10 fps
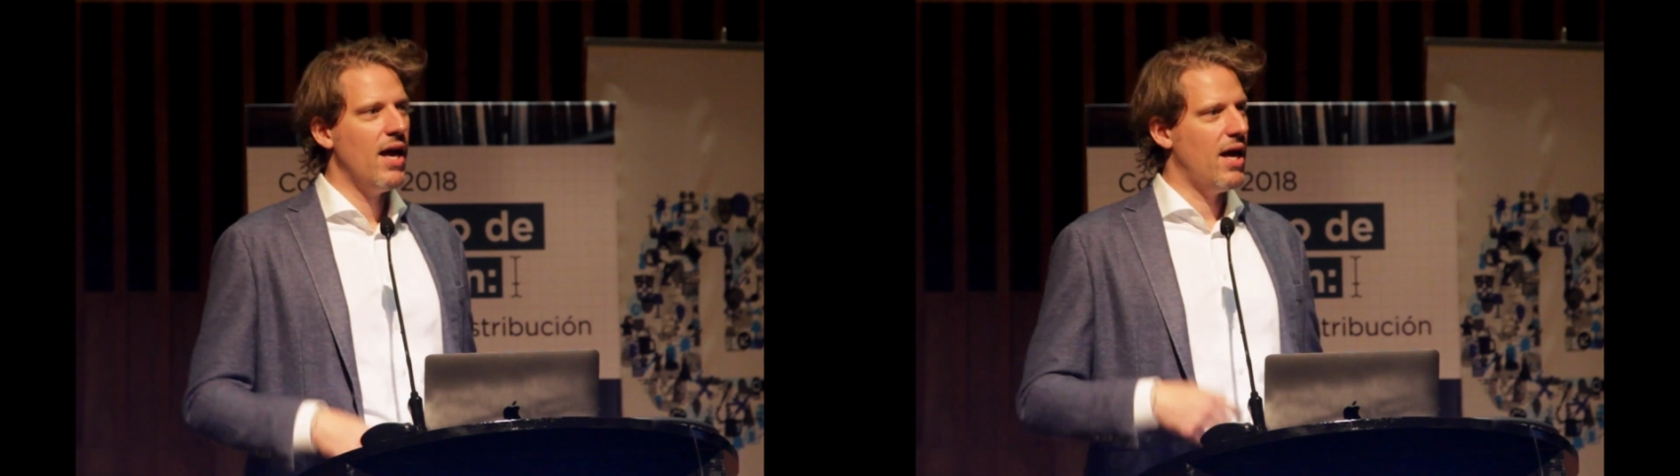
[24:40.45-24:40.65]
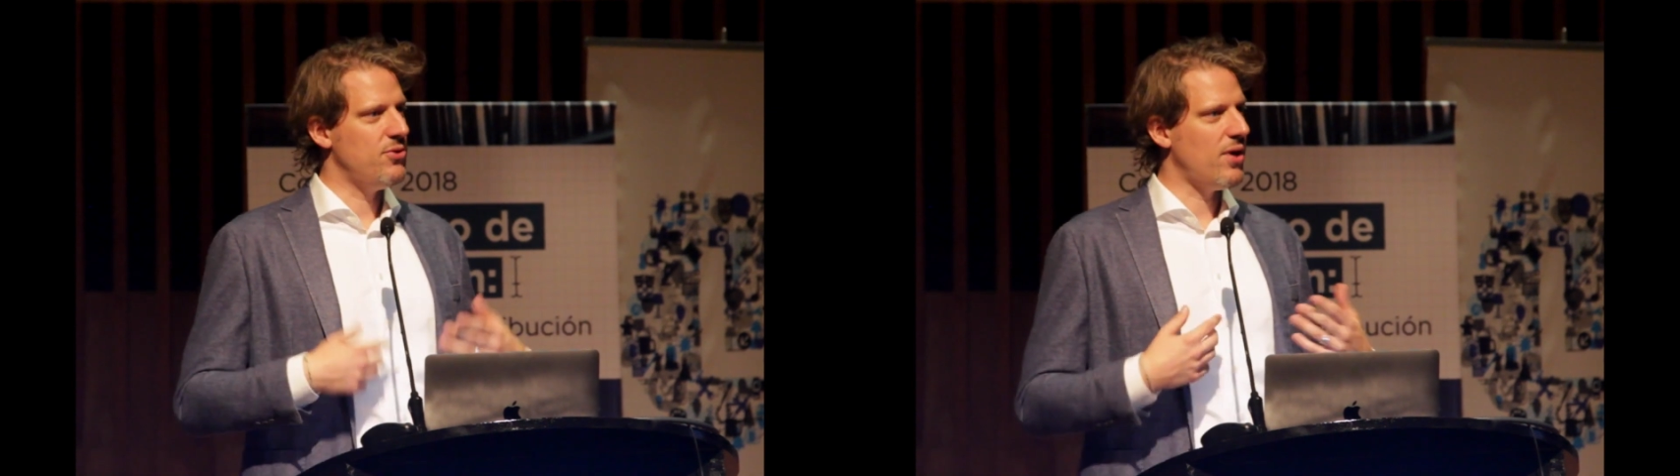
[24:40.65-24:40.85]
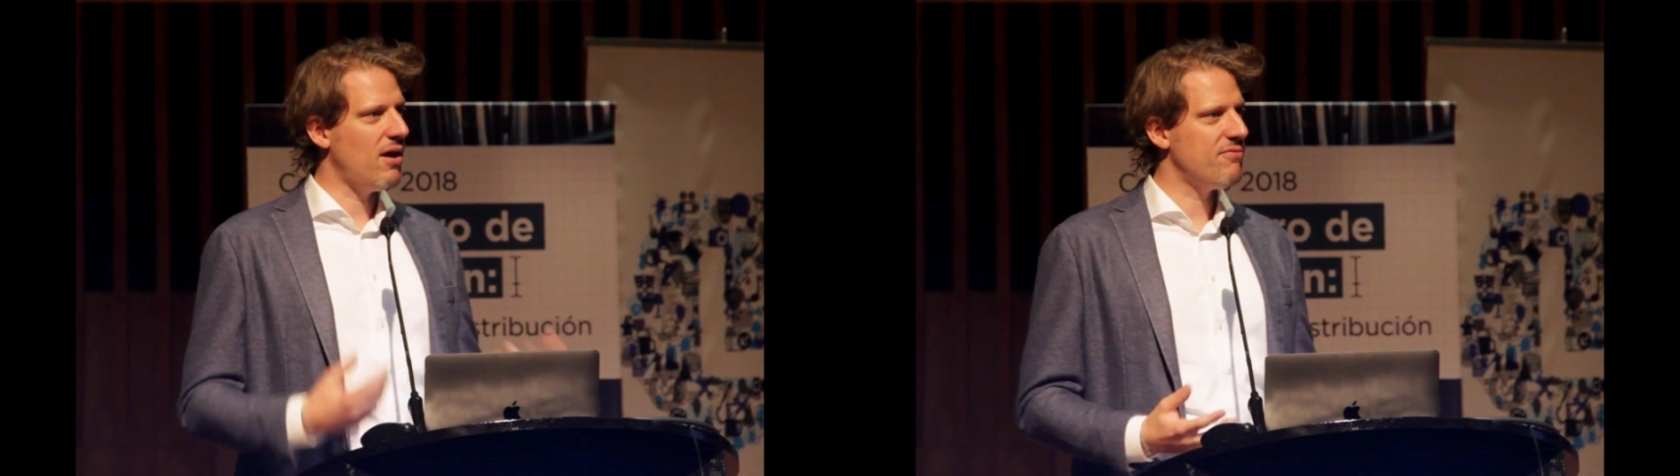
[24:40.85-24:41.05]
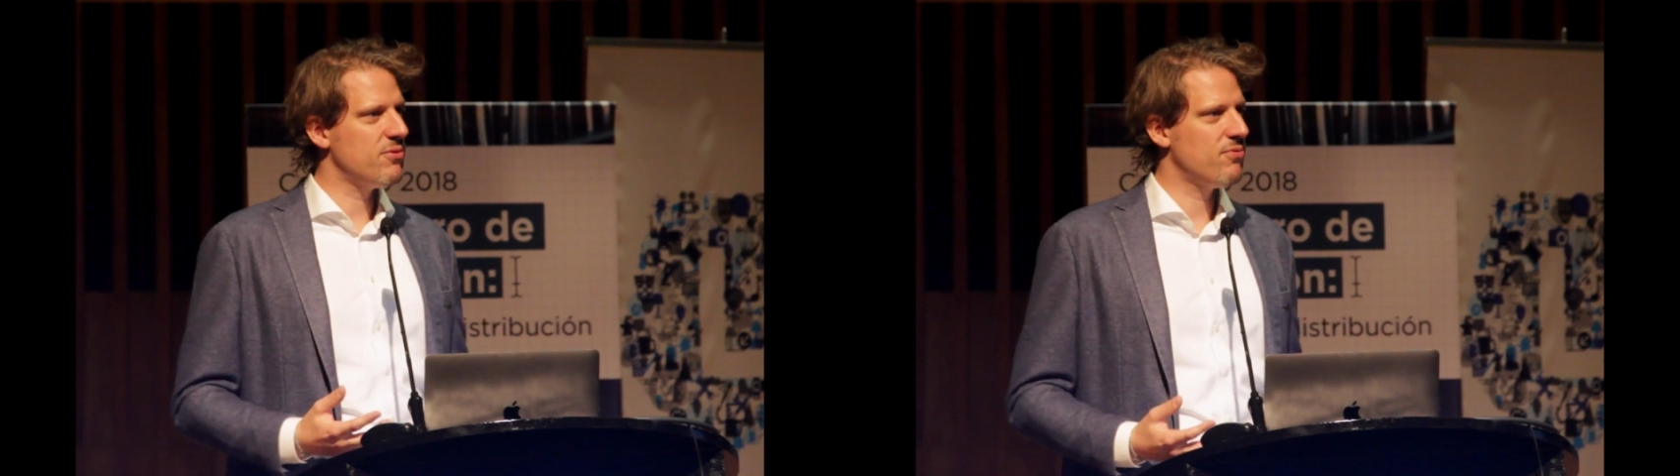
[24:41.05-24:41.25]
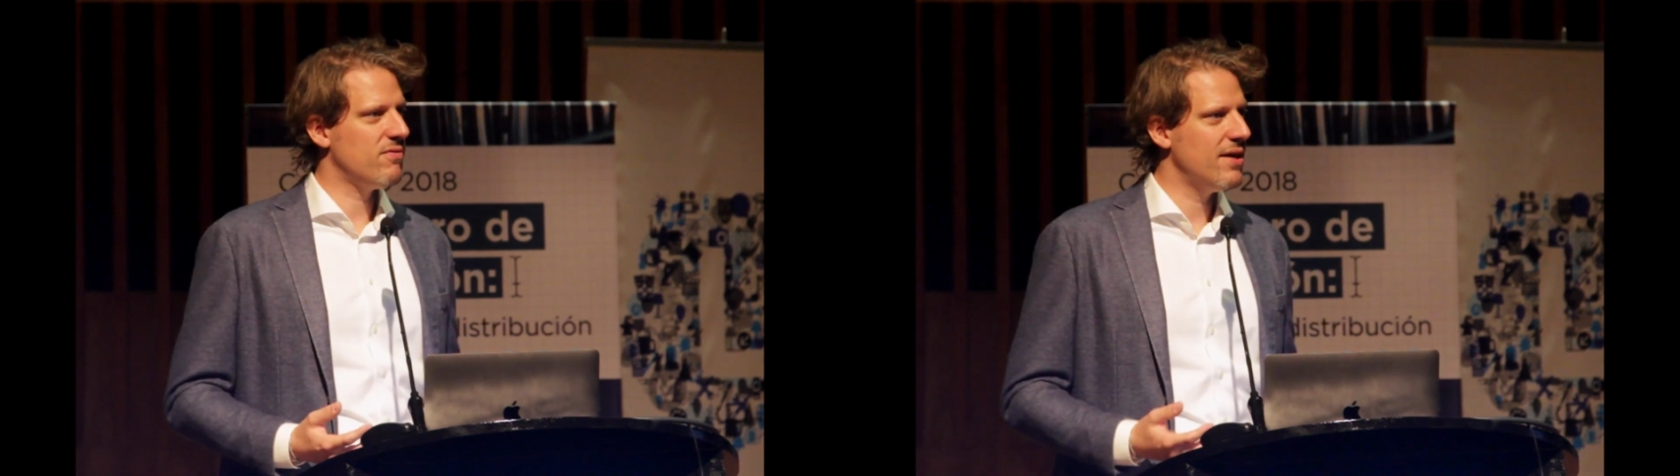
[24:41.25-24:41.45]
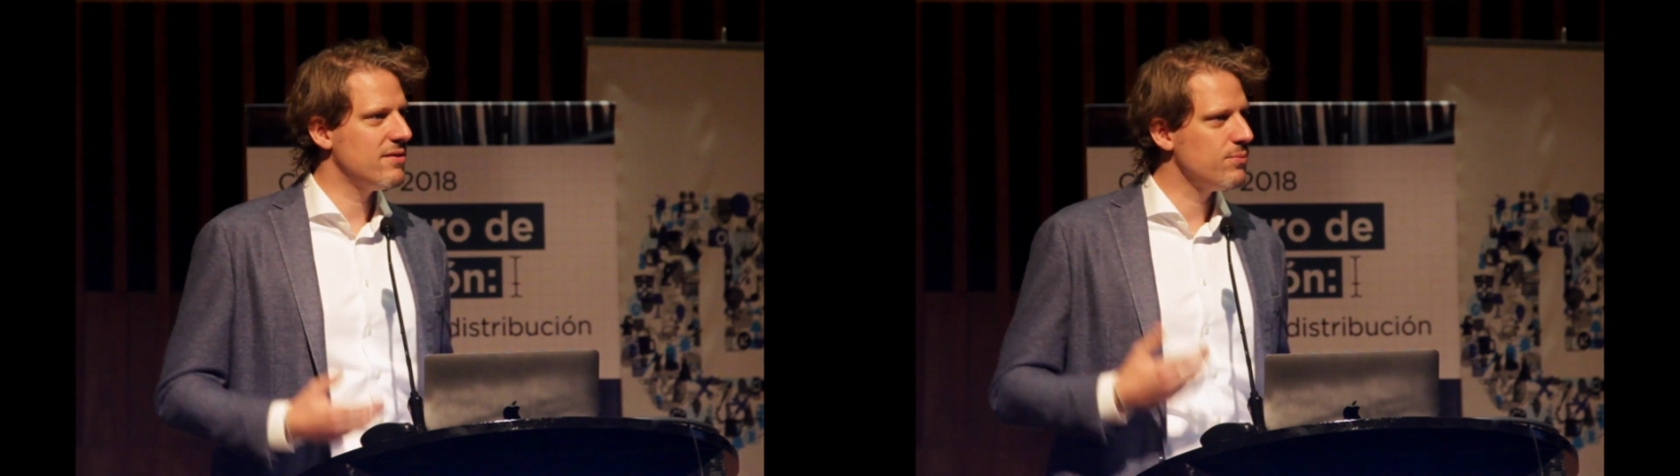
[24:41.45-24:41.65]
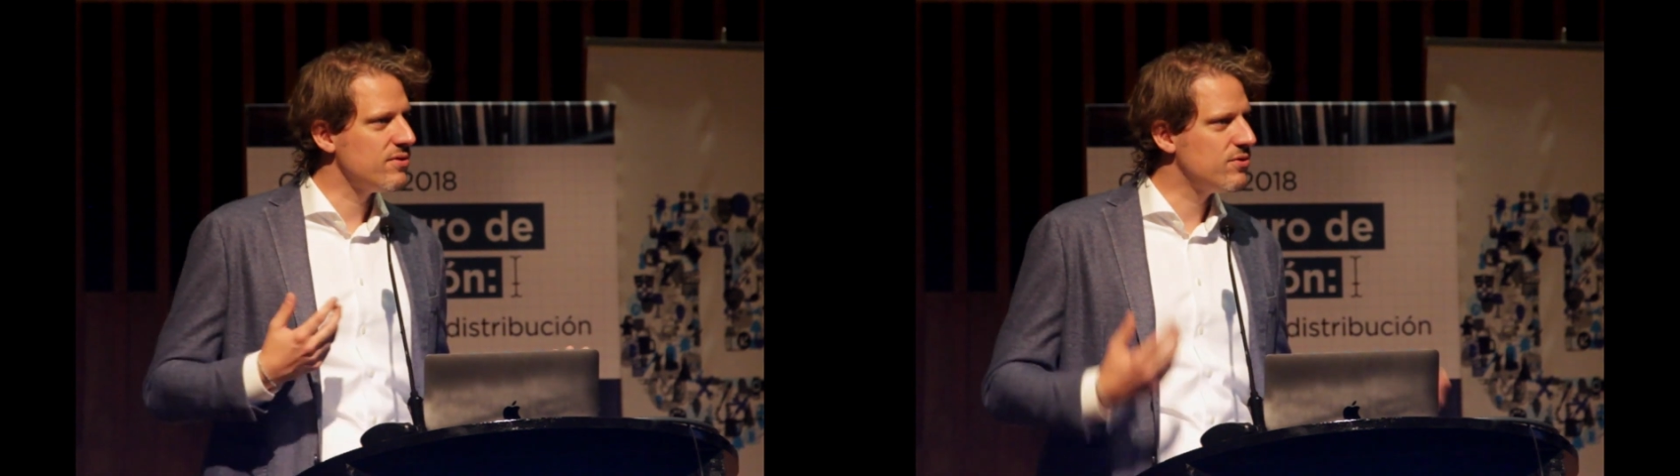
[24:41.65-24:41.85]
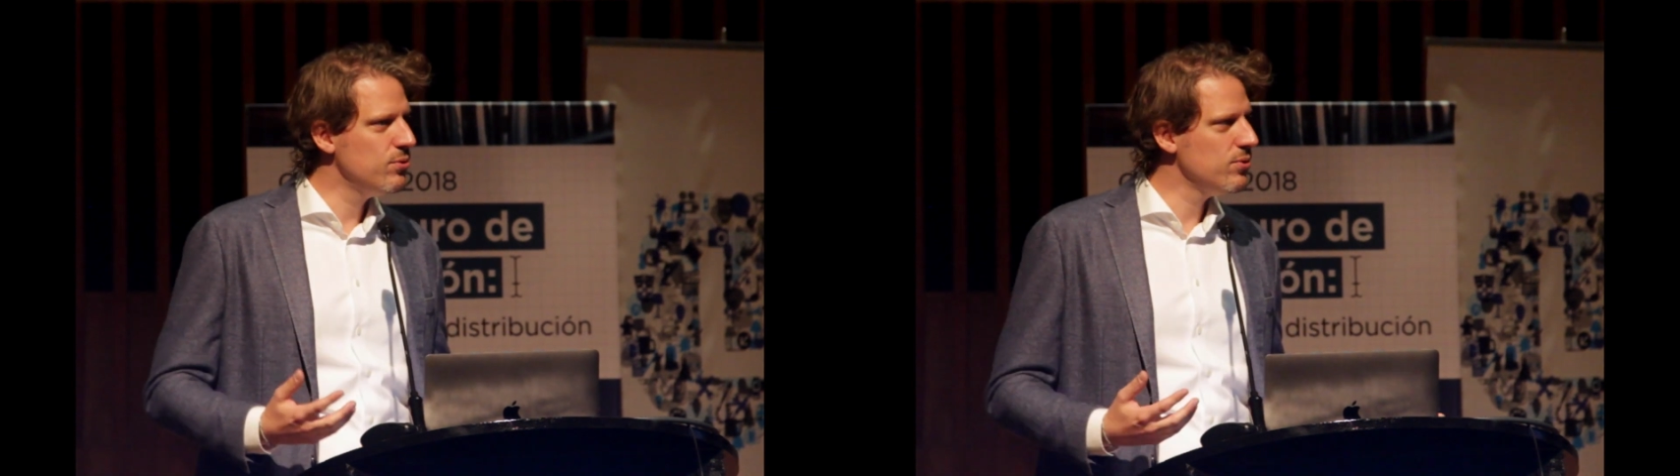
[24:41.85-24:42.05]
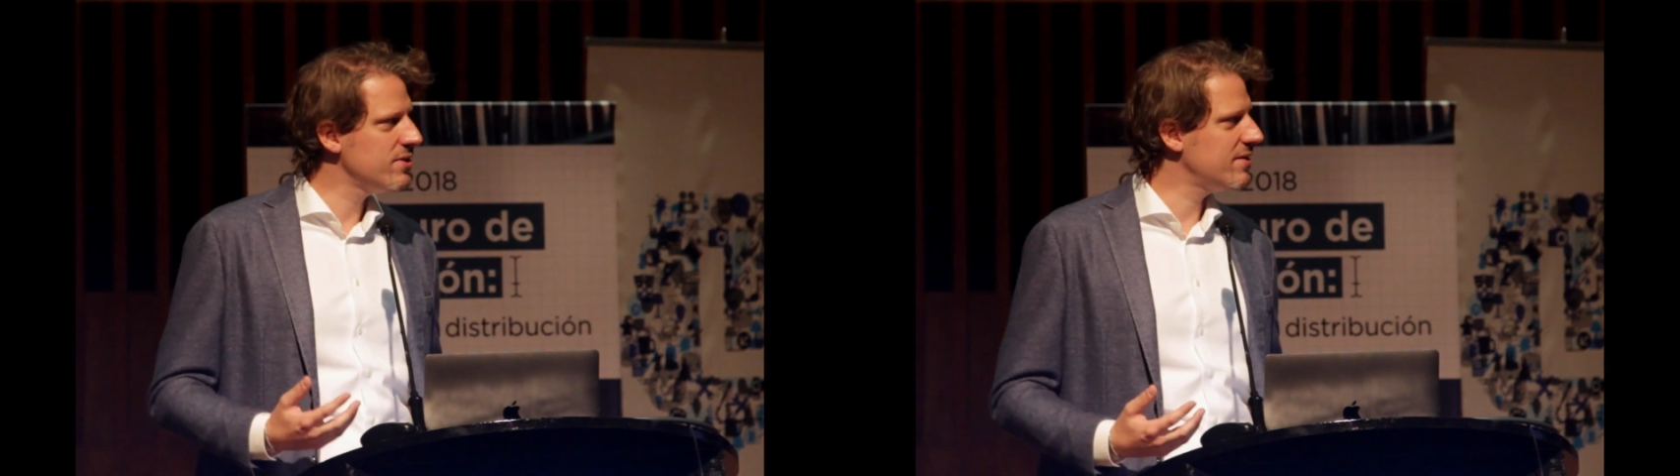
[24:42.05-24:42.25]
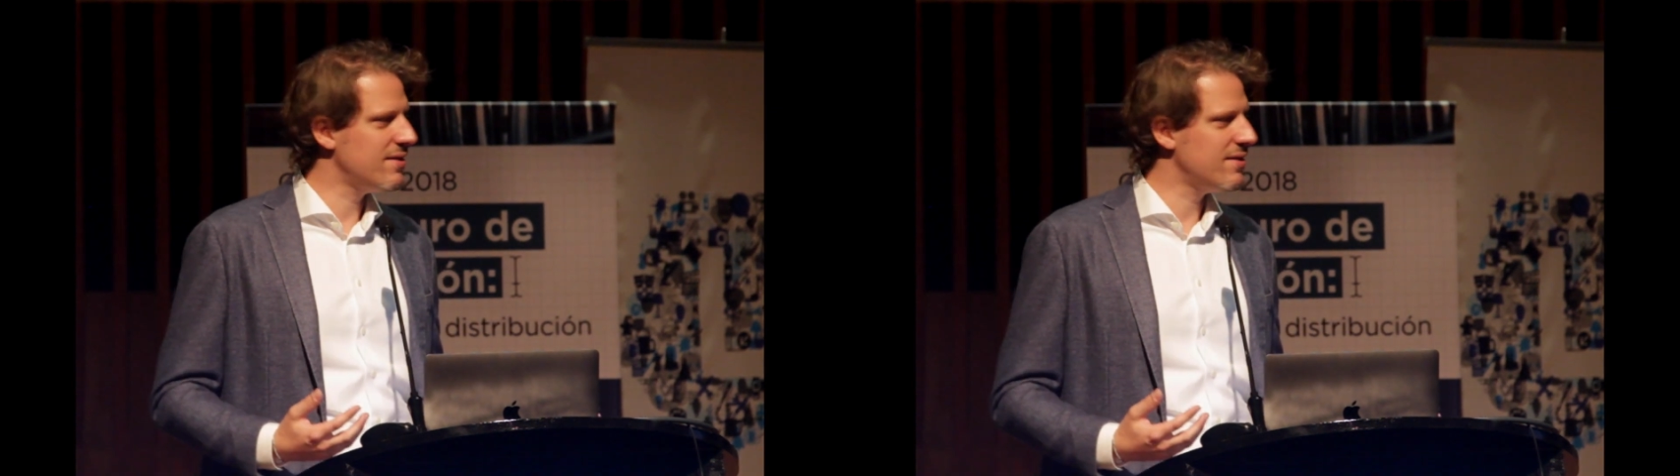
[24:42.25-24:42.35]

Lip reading: and you have to provide them with tools